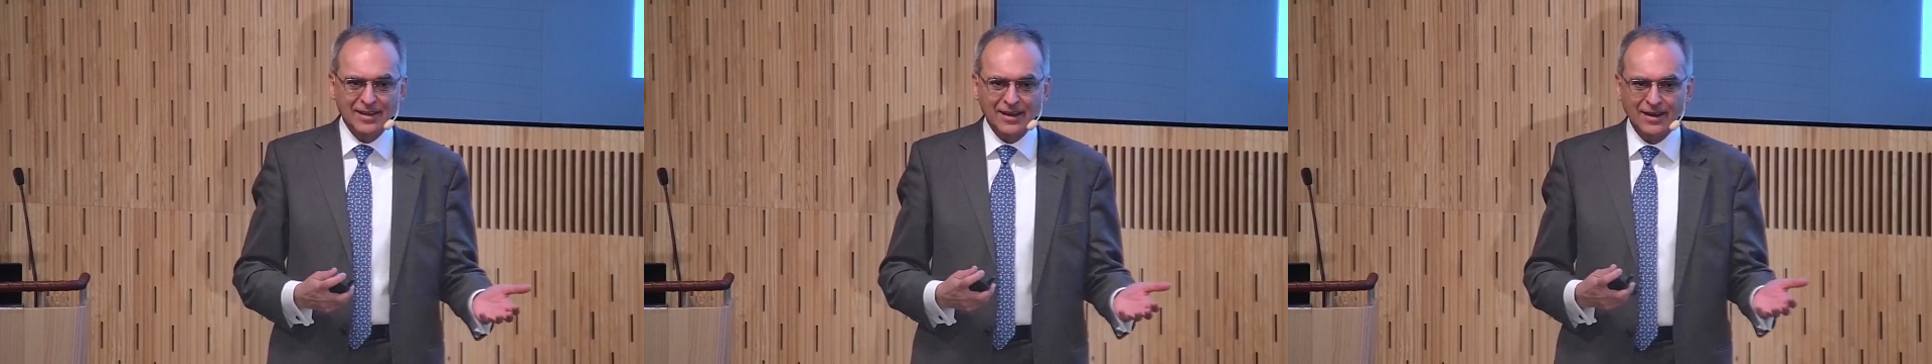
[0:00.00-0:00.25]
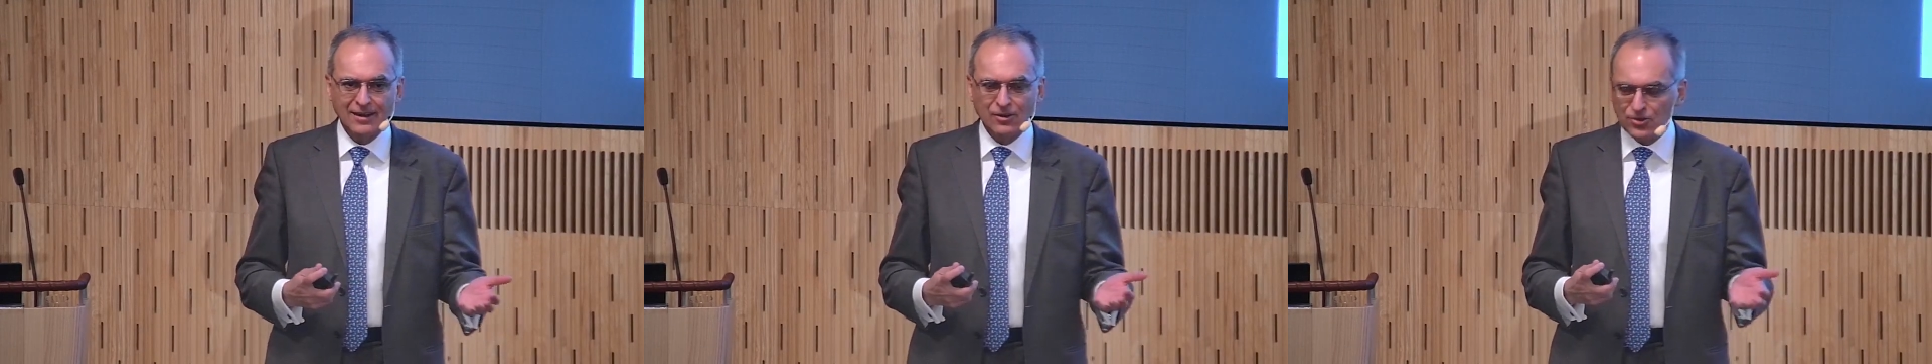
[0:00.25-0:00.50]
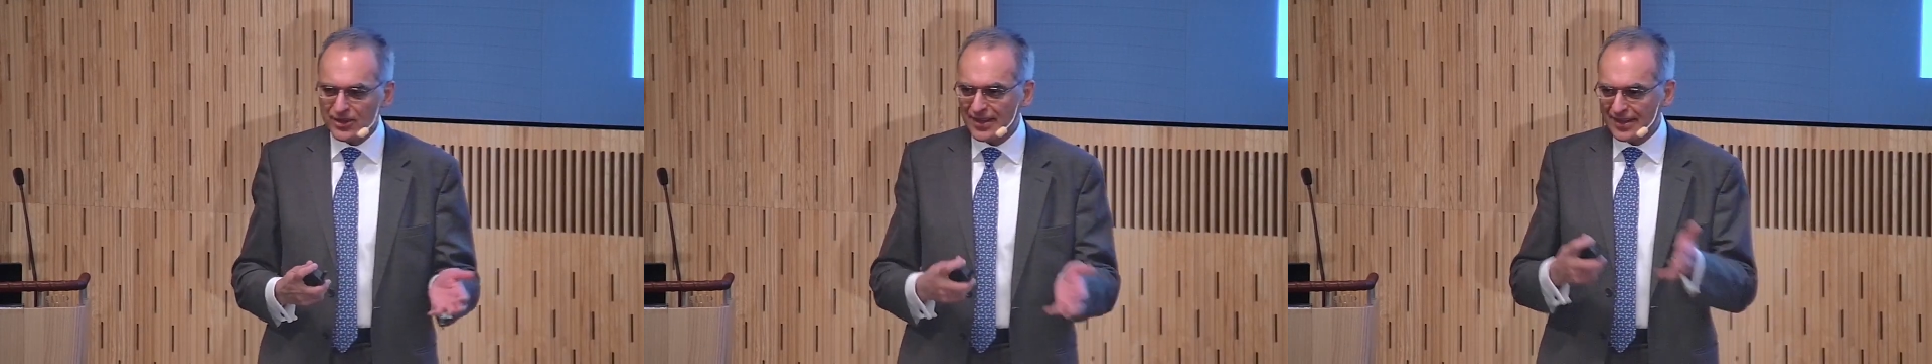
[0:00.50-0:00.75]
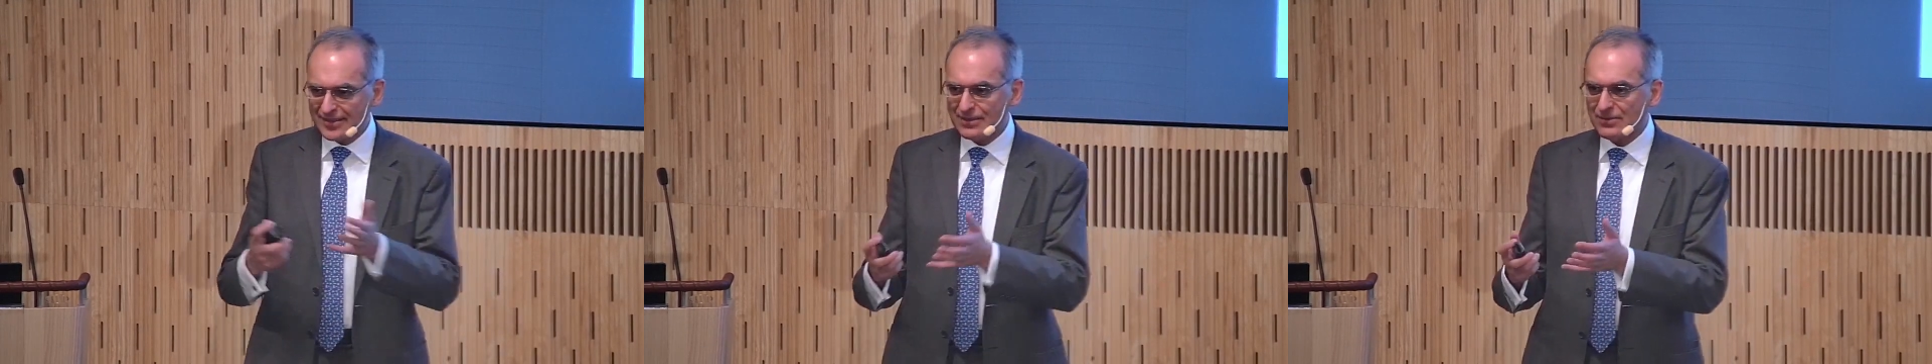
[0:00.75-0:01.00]
are looking
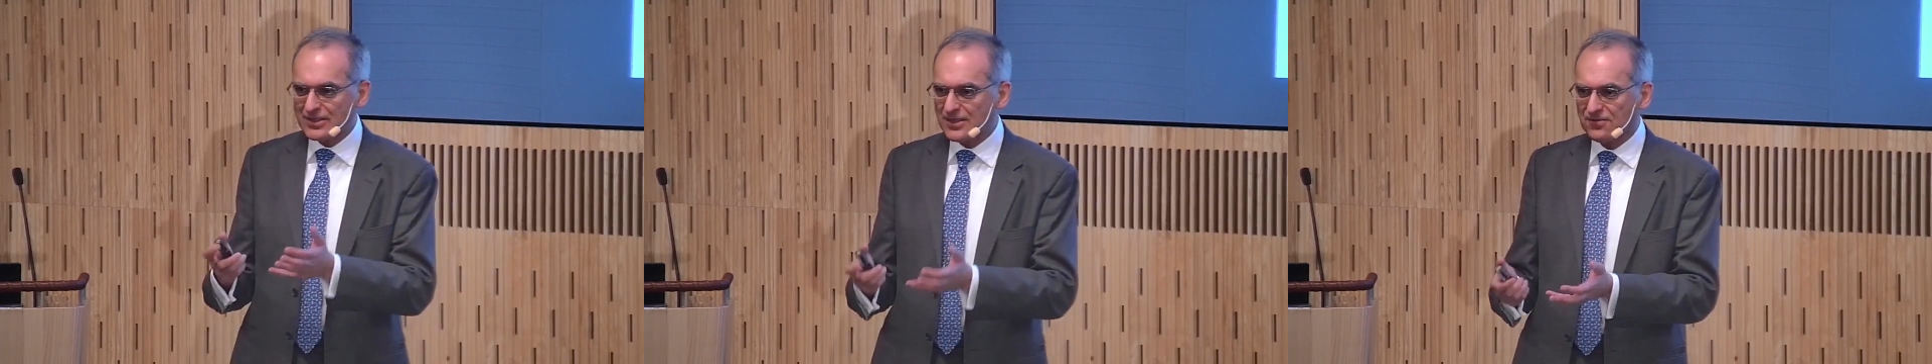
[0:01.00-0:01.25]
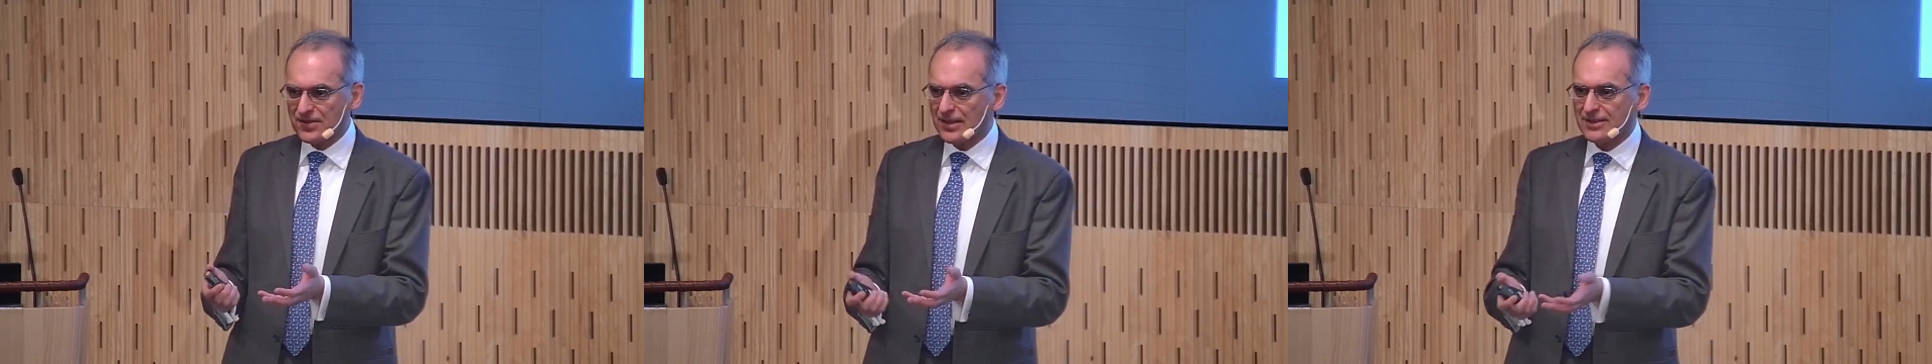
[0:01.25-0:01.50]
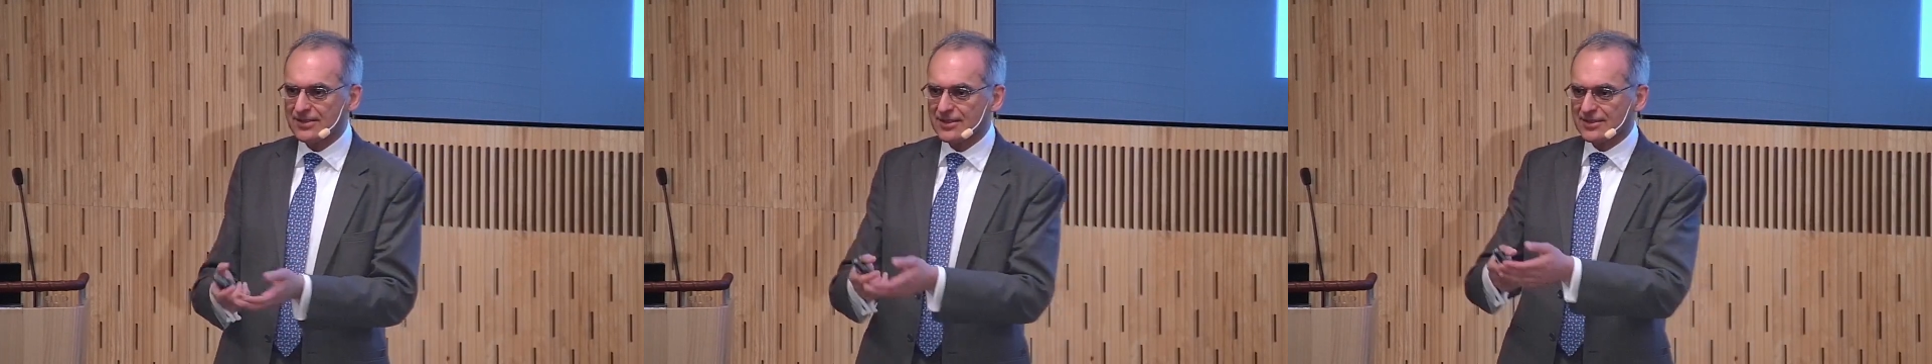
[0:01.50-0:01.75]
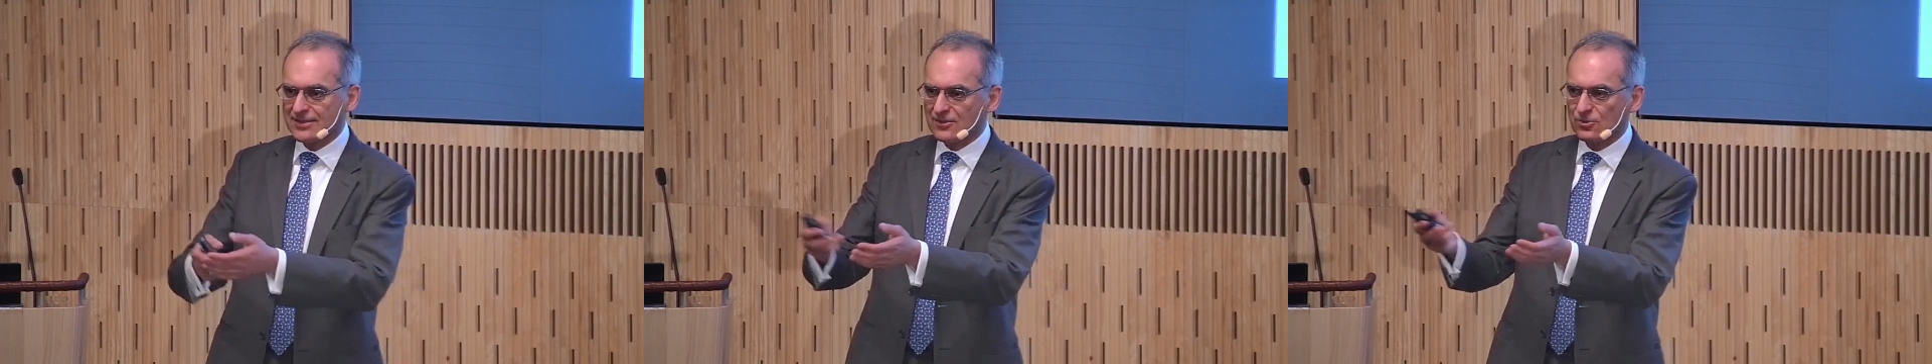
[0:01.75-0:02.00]
at them as if they are
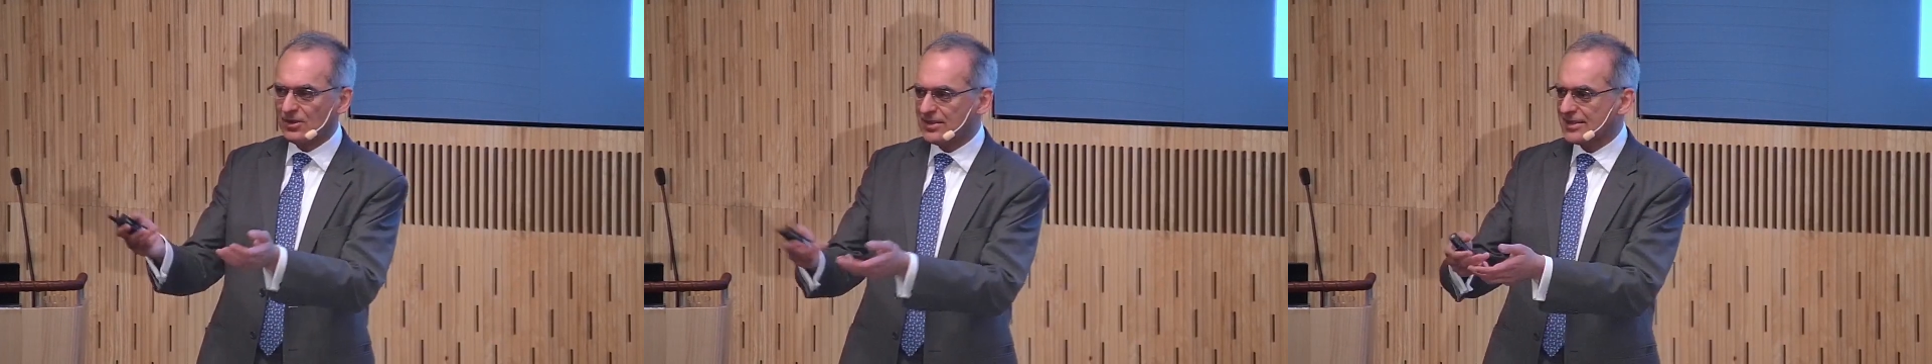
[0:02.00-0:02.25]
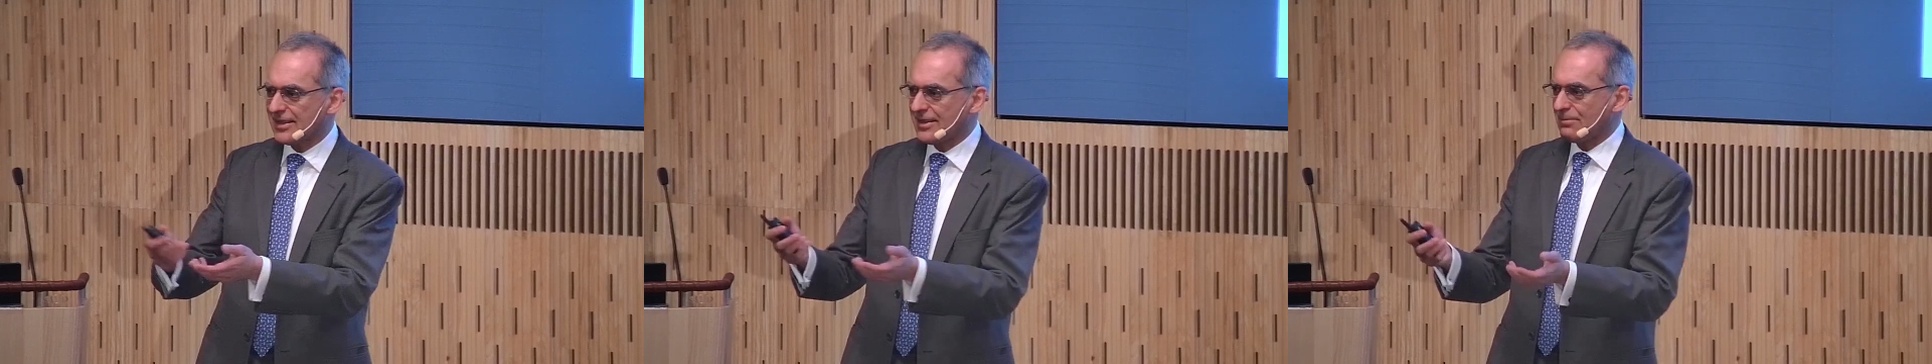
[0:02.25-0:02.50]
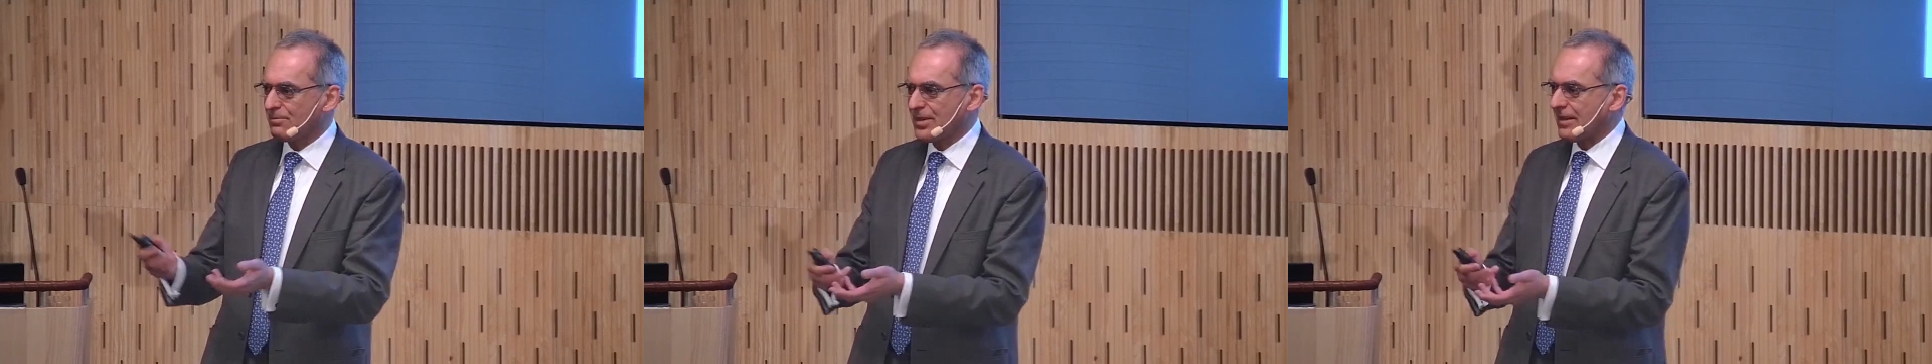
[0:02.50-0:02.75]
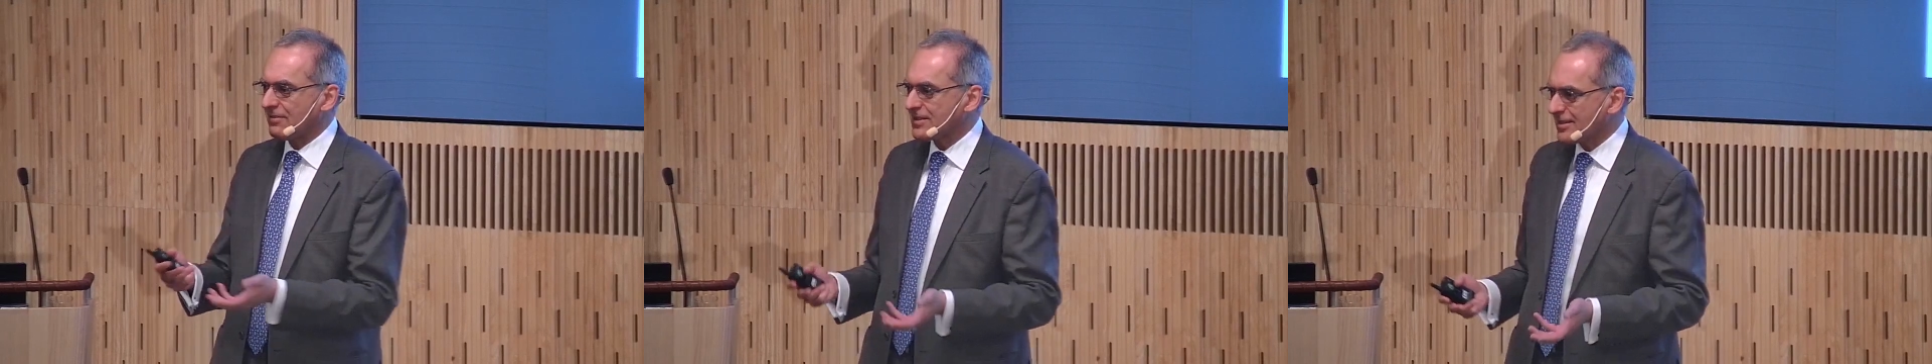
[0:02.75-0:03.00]
just
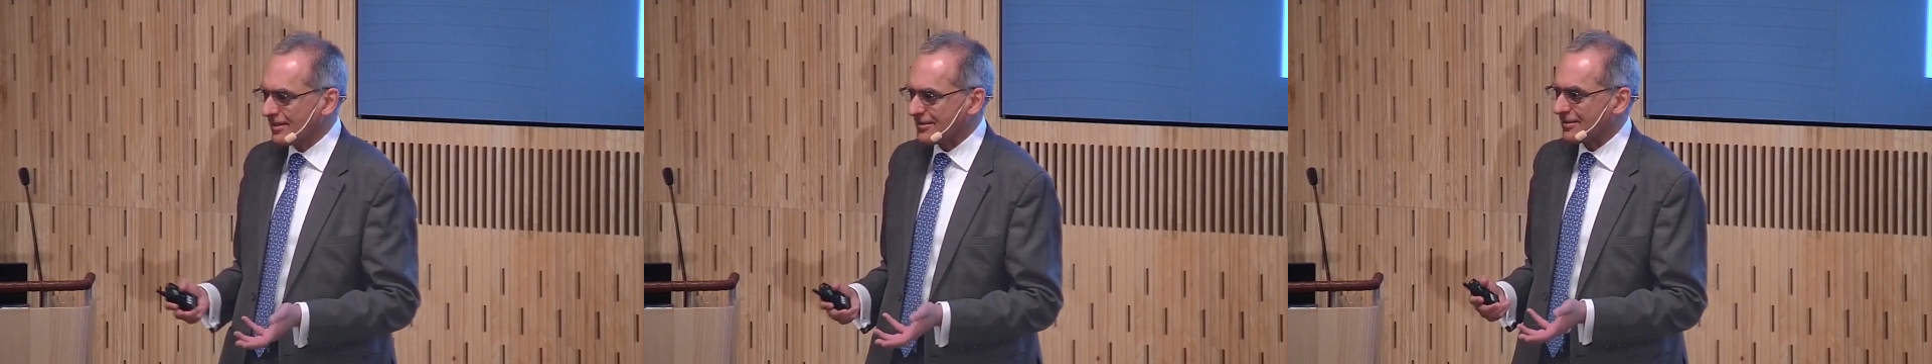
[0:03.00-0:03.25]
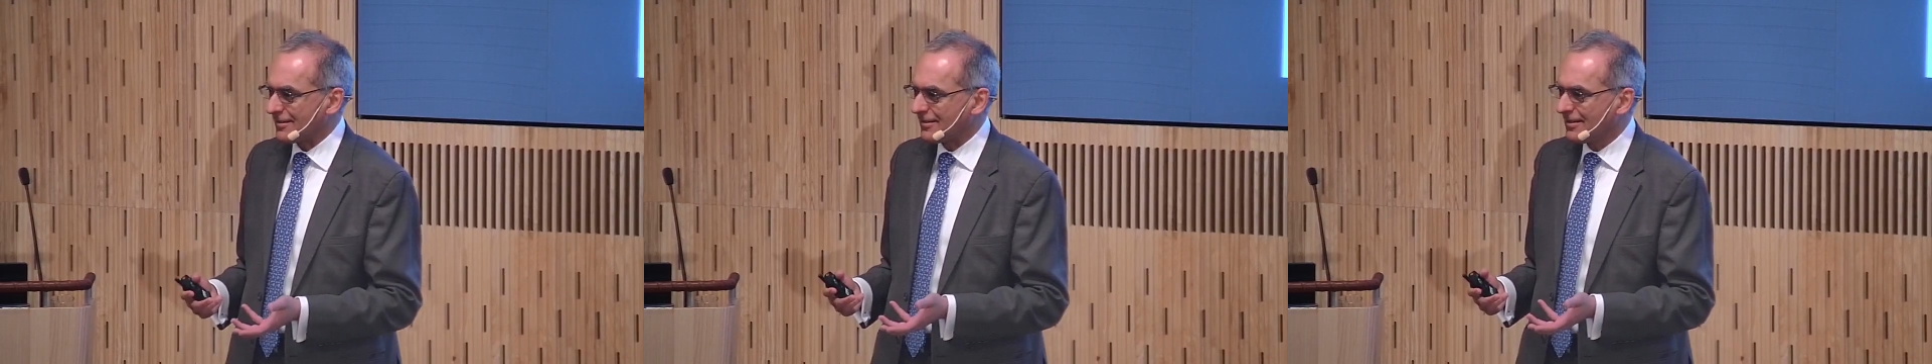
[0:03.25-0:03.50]
quasi-private sector.